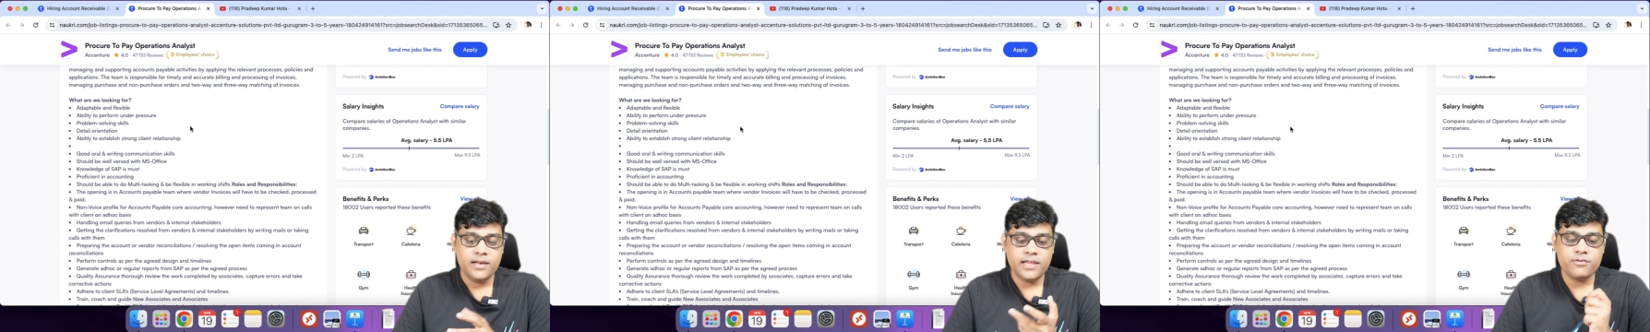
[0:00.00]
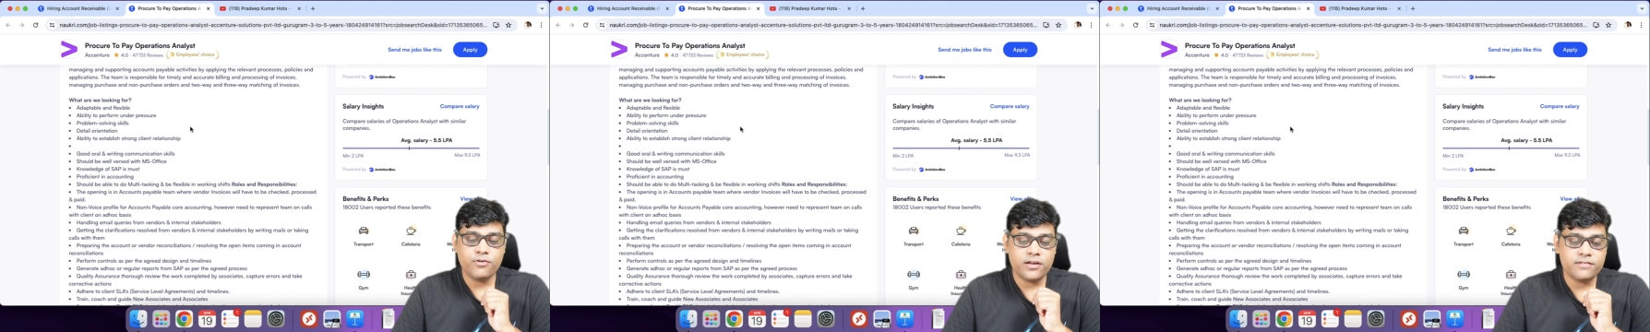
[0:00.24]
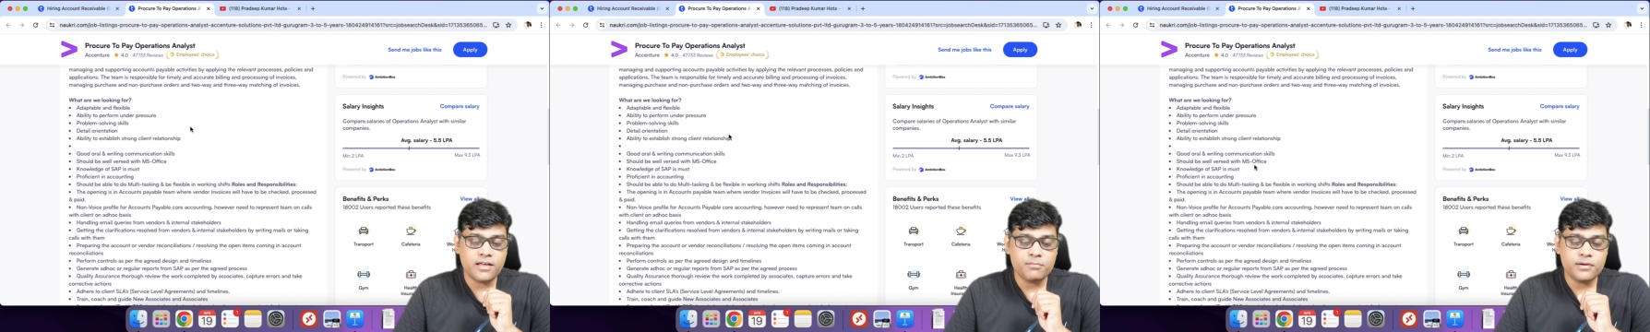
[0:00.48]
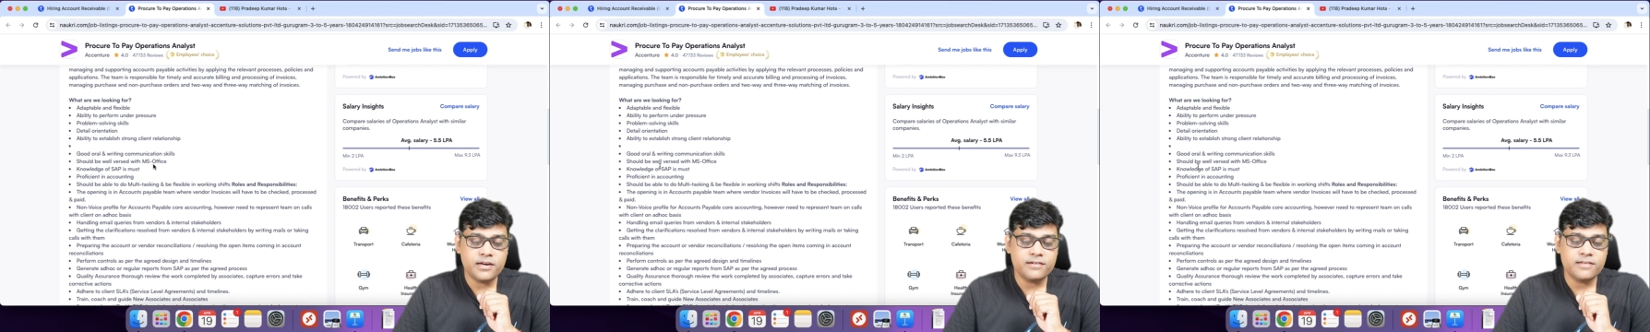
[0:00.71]
Like for
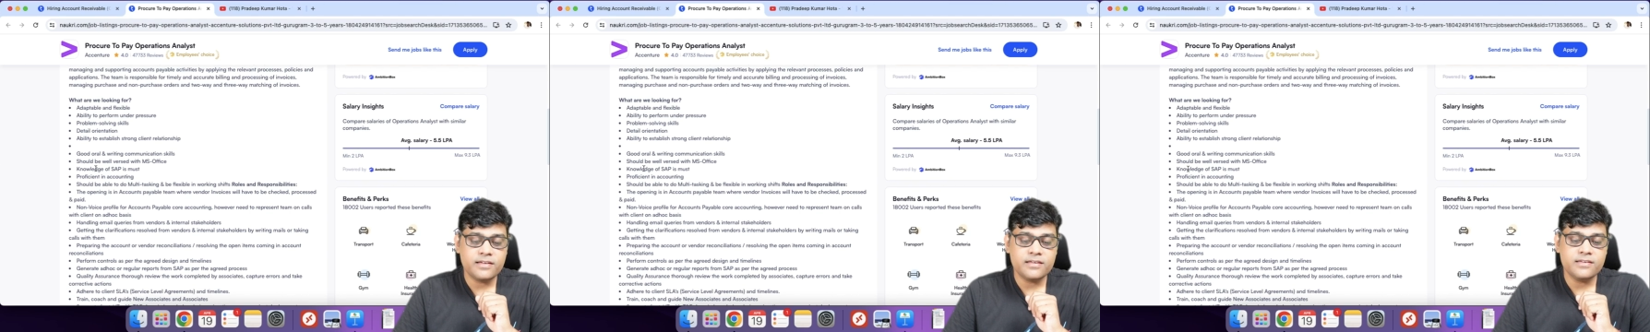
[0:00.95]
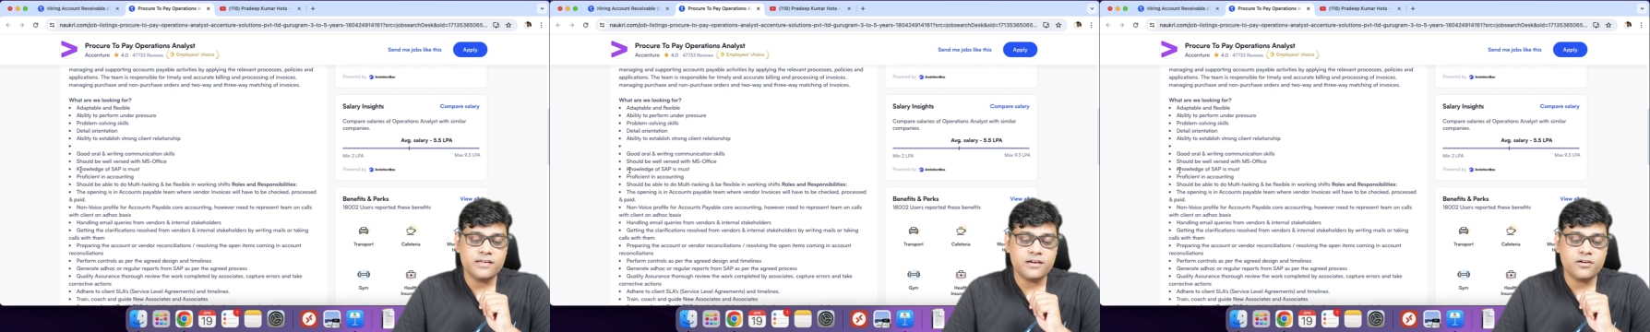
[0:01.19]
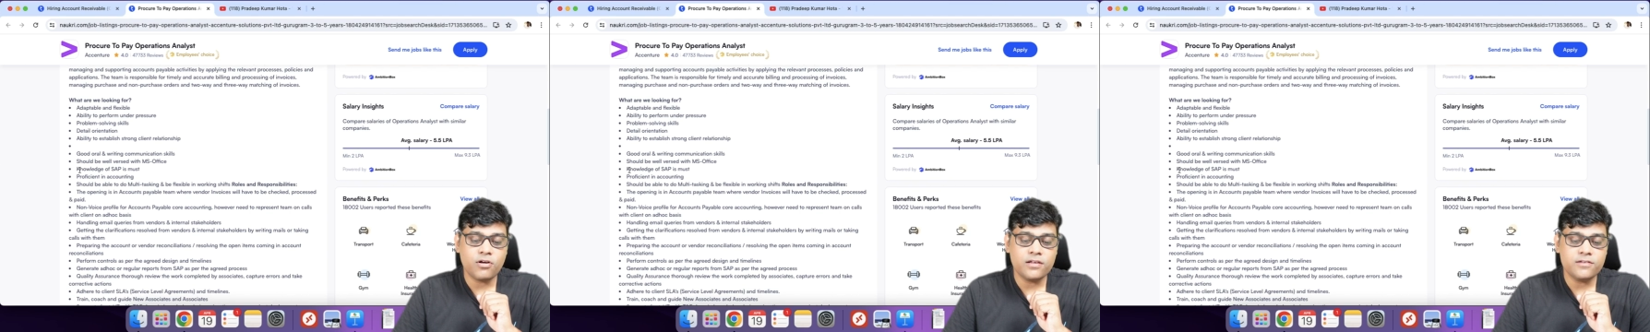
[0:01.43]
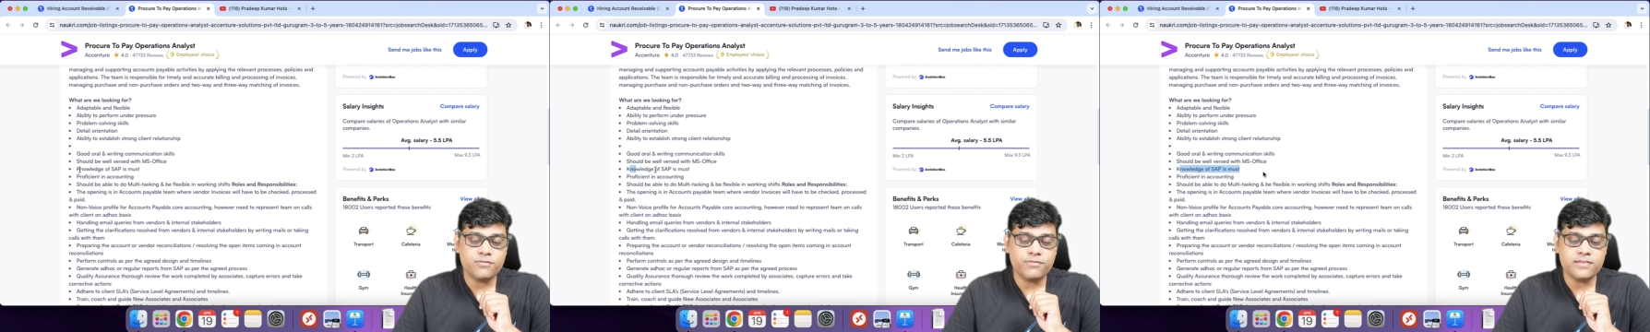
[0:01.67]
example, let's say here
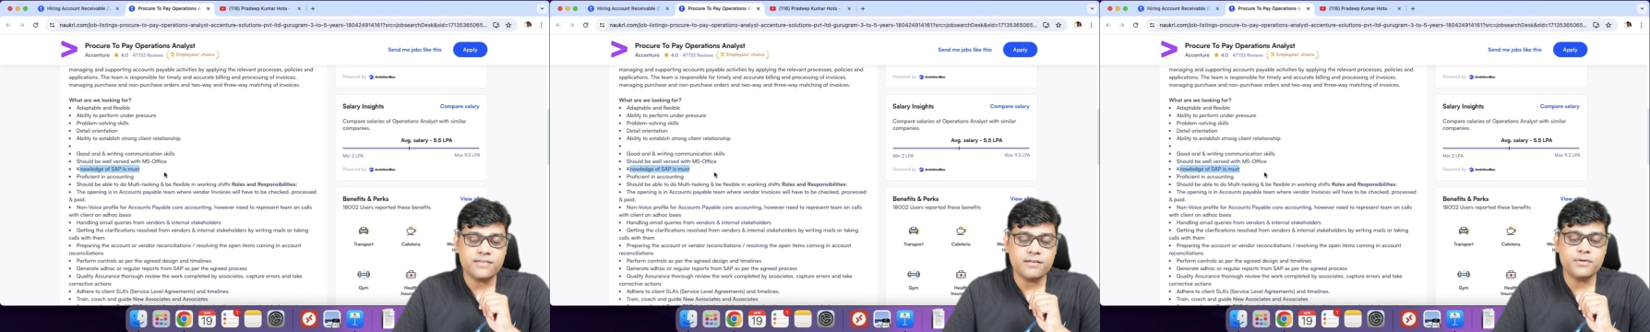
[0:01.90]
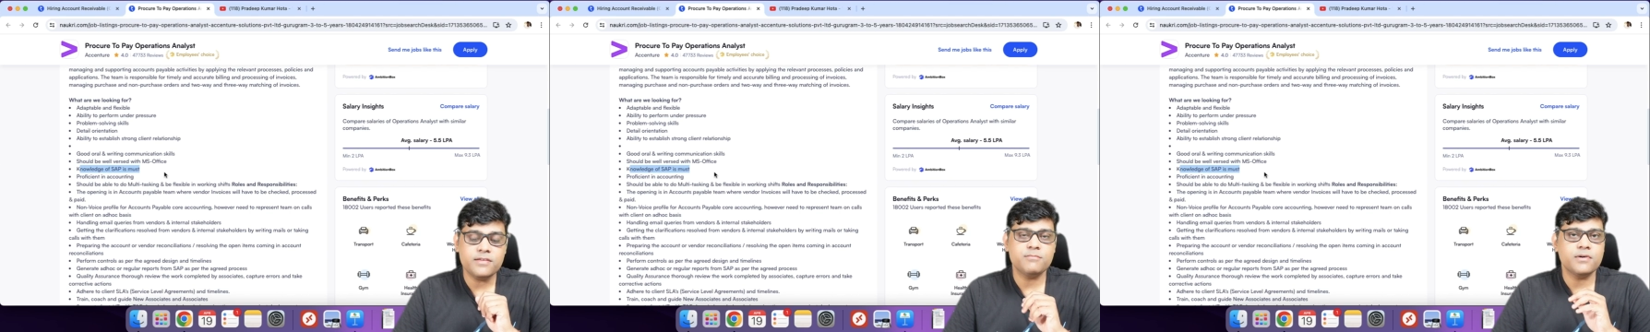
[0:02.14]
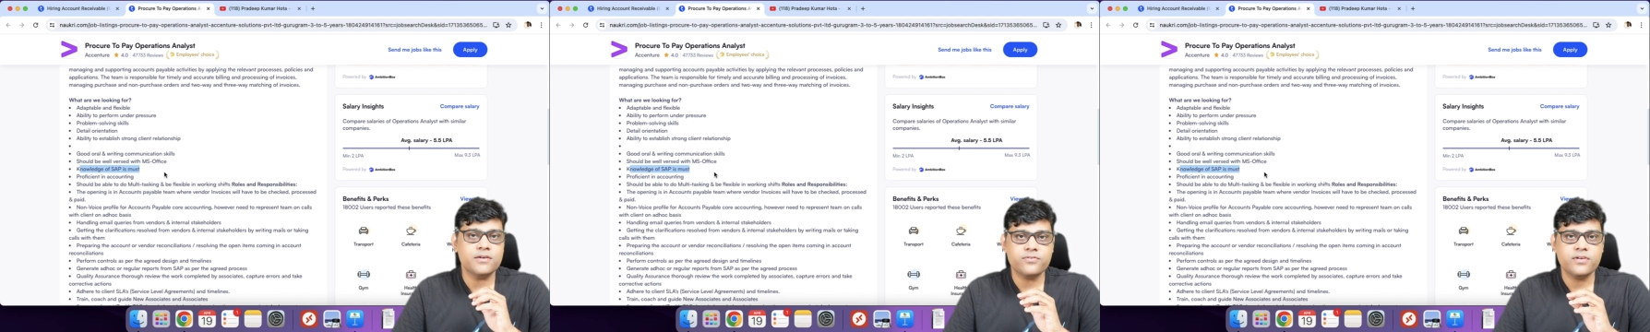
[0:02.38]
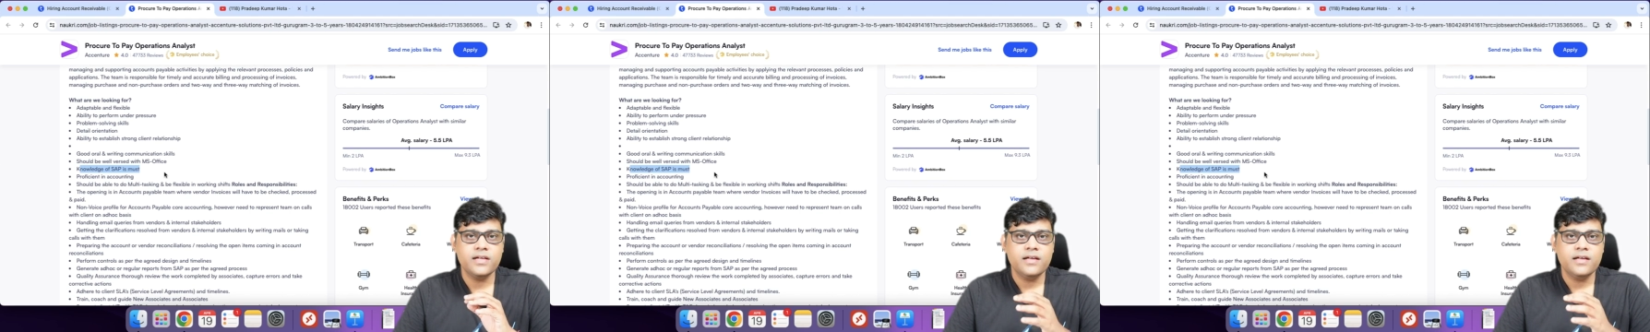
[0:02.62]
knowledge of SAP is must